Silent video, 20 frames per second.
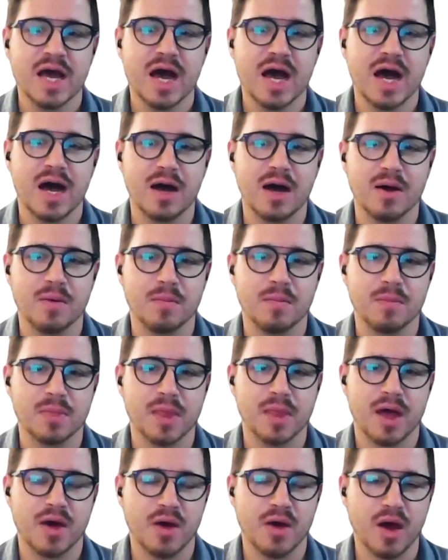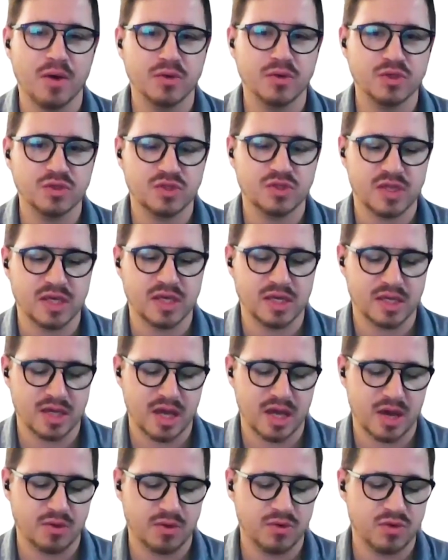How do you think
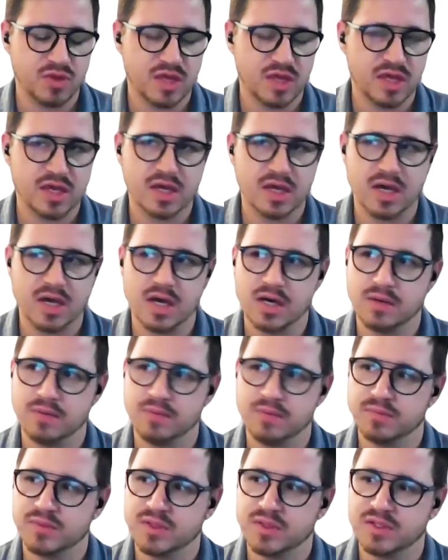the